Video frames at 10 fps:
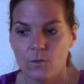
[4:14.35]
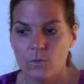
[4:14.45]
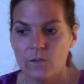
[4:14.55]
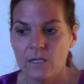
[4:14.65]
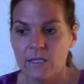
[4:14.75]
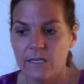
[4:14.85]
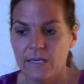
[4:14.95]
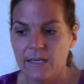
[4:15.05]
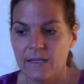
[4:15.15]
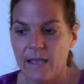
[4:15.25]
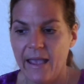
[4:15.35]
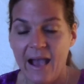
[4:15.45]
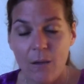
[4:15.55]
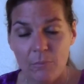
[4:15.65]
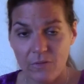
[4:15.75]
really
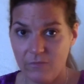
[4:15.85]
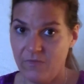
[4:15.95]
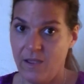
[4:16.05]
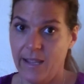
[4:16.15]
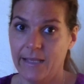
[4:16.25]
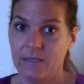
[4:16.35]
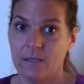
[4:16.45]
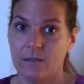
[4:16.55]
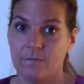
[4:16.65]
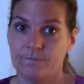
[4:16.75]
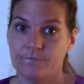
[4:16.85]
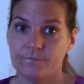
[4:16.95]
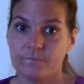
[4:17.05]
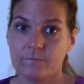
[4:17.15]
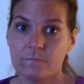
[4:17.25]
amplifies
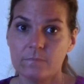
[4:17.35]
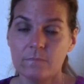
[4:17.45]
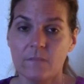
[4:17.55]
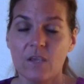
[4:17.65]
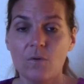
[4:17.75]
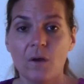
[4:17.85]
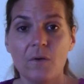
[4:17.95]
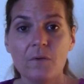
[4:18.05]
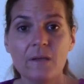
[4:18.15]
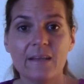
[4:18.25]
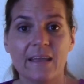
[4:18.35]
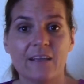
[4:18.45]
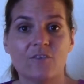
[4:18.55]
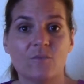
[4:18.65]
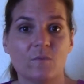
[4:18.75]
your own
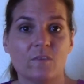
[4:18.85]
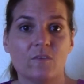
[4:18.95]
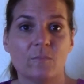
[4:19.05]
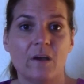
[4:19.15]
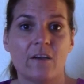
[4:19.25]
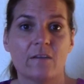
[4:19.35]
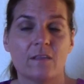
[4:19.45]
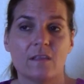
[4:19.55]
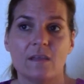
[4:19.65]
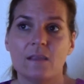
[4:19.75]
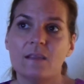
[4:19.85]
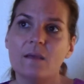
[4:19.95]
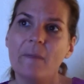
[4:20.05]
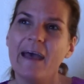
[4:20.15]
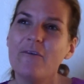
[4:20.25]
connection with your parts. It
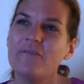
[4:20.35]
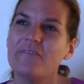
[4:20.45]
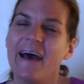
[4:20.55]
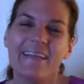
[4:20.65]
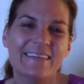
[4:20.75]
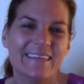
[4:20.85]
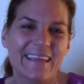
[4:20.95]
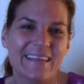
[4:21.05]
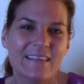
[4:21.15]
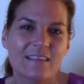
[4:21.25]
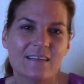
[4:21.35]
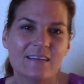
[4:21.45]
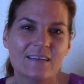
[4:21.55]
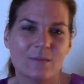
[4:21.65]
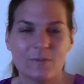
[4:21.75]
somehow validates
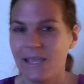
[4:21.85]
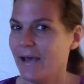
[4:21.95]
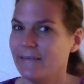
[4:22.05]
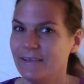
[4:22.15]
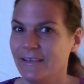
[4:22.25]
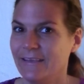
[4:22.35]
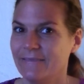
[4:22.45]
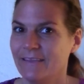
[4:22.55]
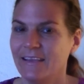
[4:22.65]
the reality